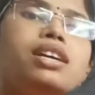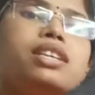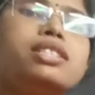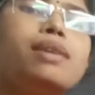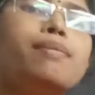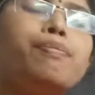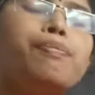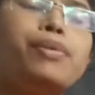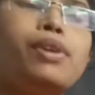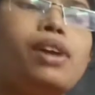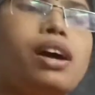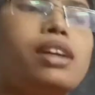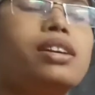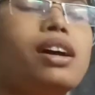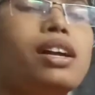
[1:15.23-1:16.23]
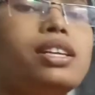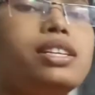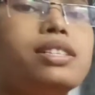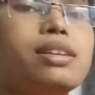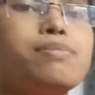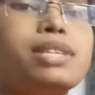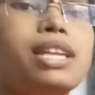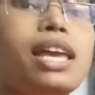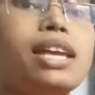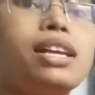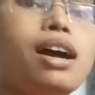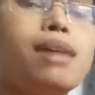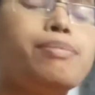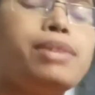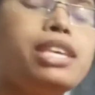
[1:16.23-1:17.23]
simple organisms like
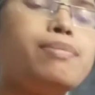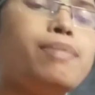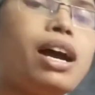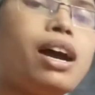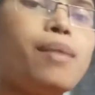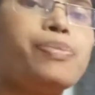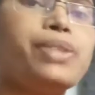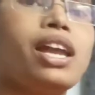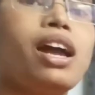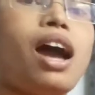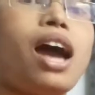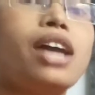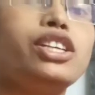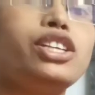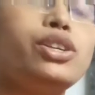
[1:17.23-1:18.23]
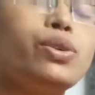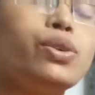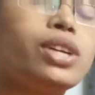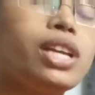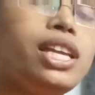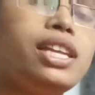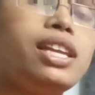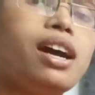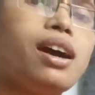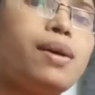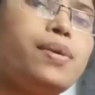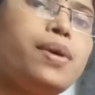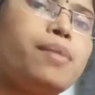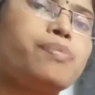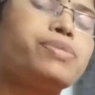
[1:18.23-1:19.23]
amoeba or euglena,
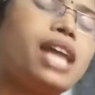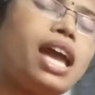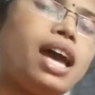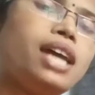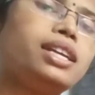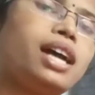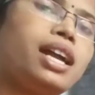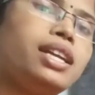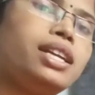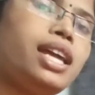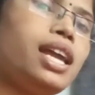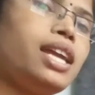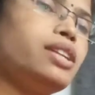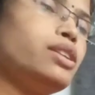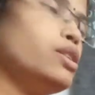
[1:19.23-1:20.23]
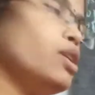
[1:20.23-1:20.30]
they are contain